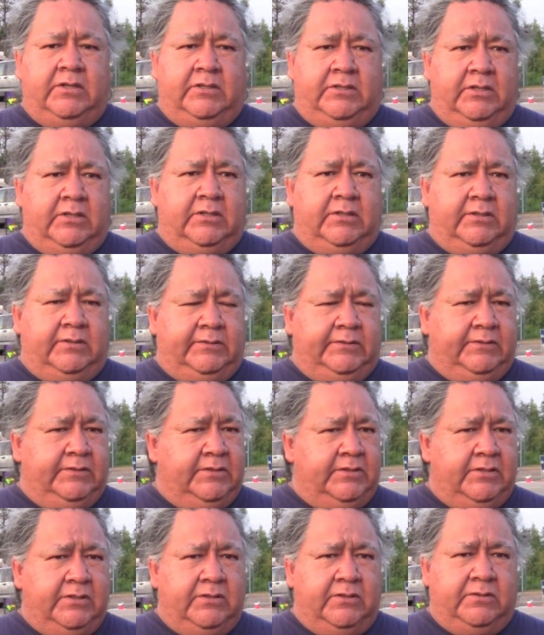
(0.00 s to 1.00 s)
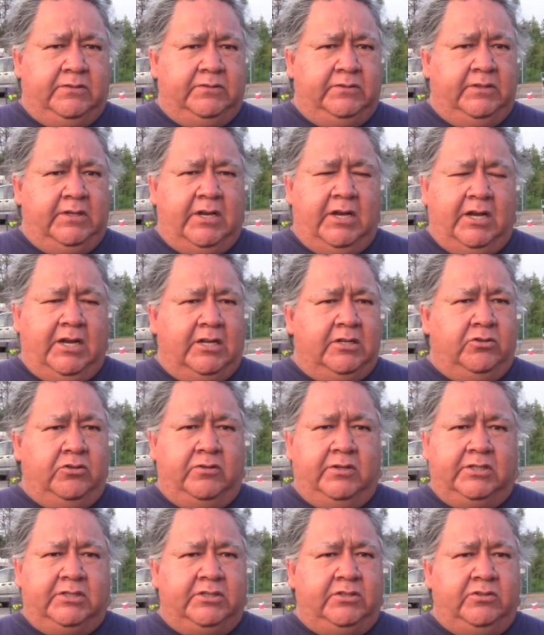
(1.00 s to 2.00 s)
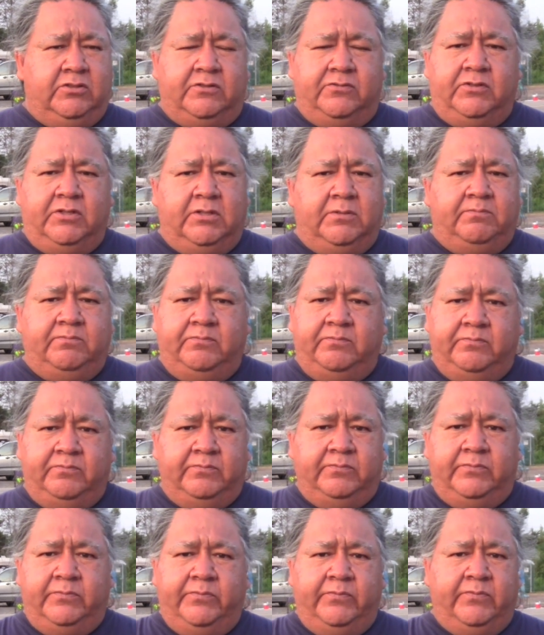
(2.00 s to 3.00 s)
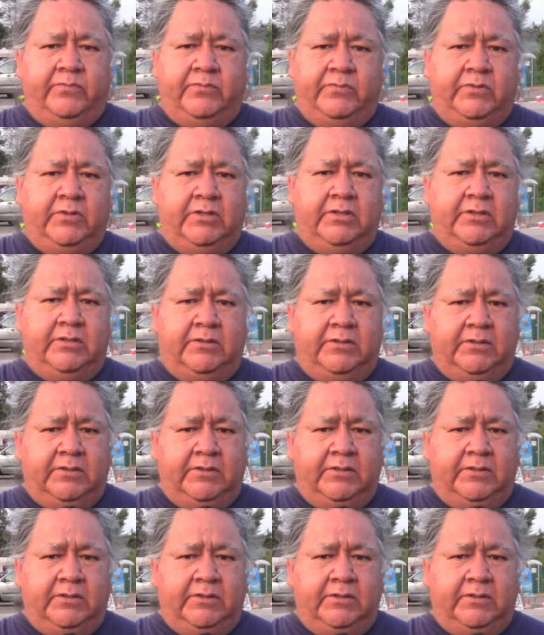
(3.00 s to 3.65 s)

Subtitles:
Yeah, so I got no excuse for them. Yeah.